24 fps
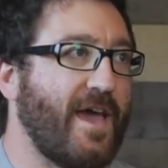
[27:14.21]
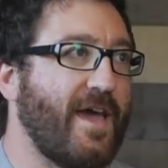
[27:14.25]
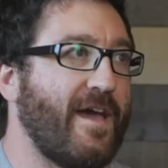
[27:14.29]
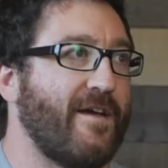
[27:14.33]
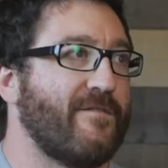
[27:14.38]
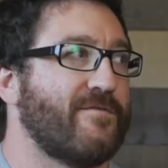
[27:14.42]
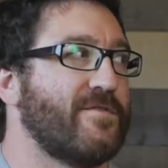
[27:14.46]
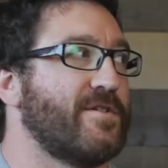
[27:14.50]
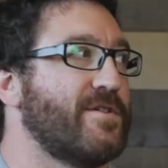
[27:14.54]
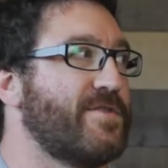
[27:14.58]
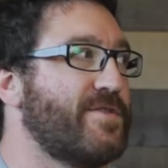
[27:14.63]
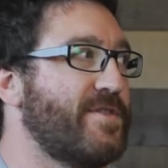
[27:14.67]

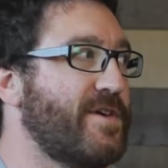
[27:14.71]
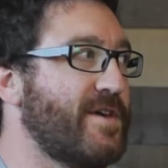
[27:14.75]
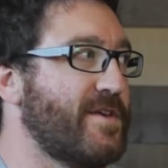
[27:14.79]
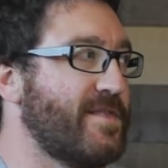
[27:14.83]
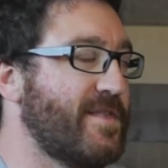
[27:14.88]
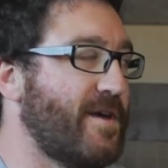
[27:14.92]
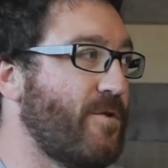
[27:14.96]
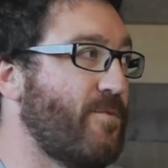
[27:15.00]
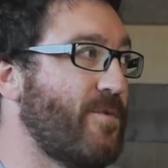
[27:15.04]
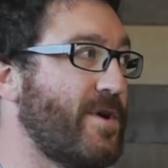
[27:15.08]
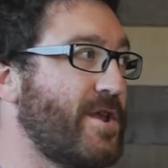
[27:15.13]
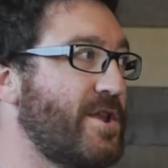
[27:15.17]
everything
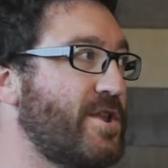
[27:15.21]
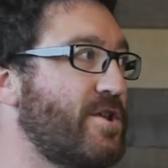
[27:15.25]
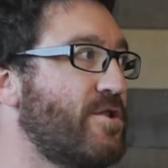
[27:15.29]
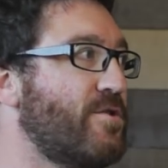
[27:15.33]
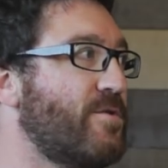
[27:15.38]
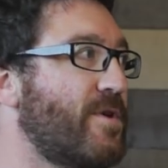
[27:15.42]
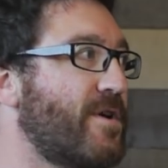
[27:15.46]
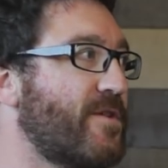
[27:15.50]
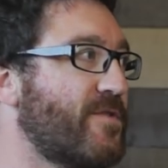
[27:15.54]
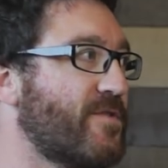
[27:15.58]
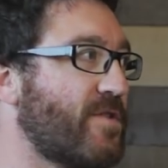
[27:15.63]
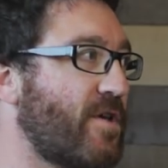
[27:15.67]
that we
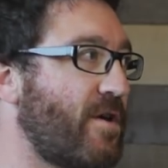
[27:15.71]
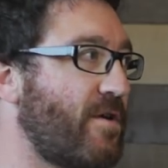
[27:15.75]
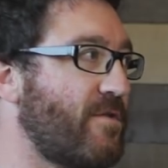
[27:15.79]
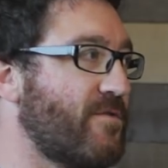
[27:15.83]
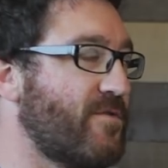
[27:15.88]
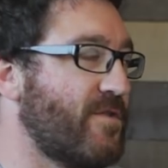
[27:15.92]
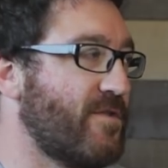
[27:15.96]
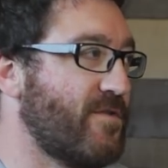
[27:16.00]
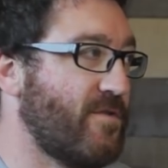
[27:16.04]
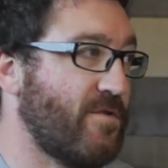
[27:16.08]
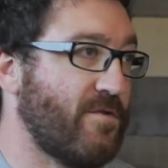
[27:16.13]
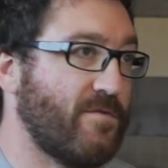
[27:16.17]
do as
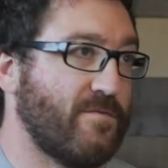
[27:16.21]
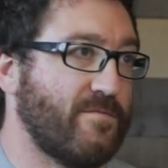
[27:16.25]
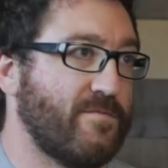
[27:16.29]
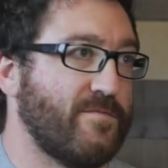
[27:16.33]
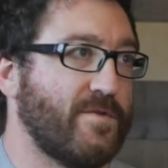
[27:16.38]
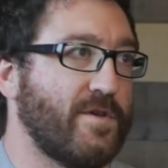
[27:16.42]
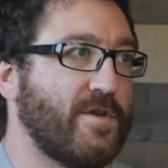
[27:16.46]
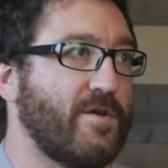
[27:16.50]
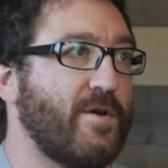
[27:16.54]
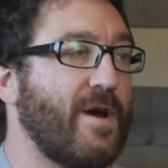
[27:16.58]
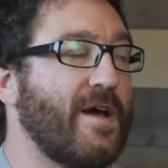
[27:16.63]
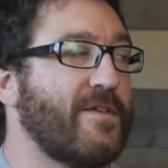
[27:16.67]
coaches or
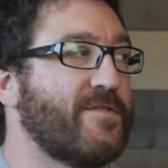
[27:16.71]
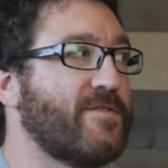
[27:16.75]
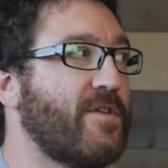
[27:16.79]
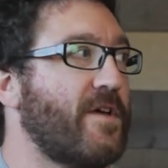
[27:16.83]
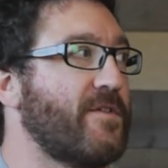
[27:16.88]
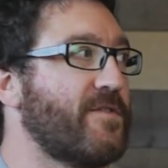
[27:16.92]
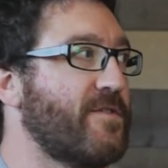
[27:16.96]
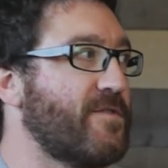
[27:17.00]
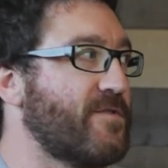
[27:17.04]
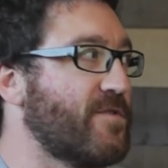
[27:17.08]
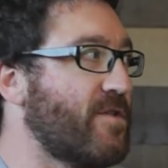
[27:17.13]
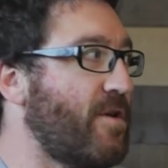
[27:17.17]
the U.S.
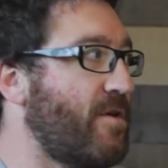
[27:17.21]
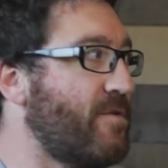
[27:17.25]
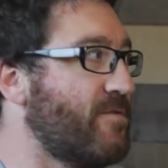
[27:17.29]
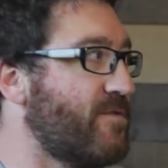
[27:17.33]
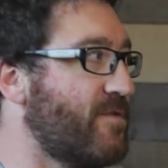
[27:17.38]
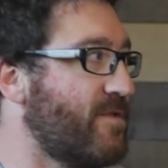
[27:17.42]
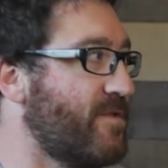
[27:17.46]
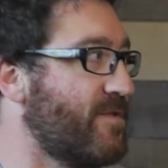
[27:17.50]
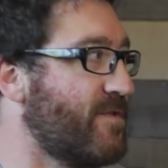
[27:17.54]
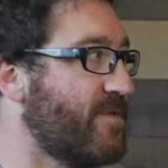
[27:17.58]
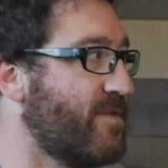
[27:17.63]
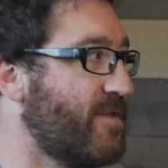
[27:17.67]
does as
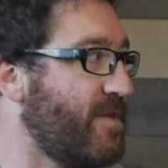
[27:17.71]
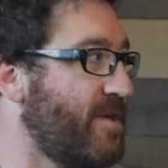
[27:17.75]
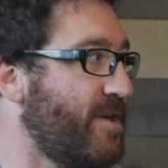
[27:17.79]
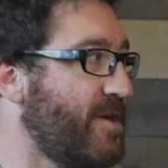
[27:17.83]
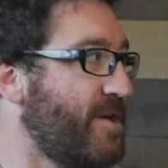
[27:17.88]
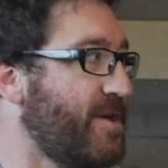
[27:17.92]
coaches.